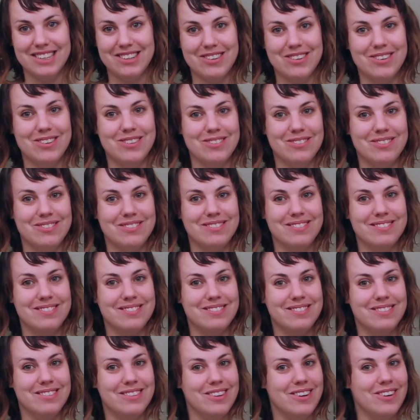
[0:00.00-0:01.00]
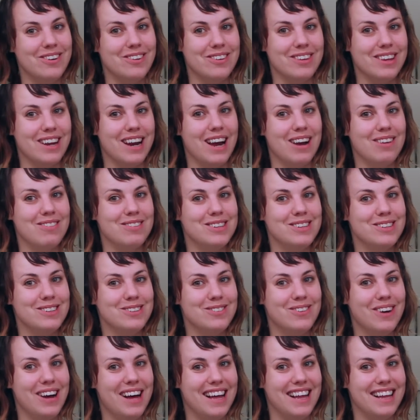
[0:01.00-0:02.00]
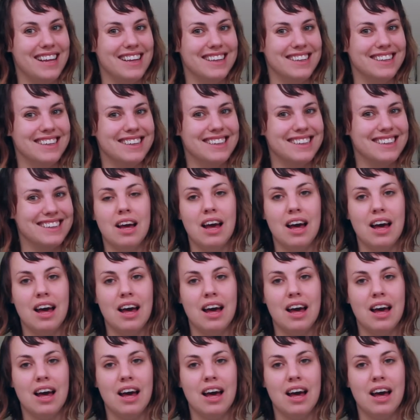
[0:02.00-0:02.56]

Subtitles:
don't know that I would do well.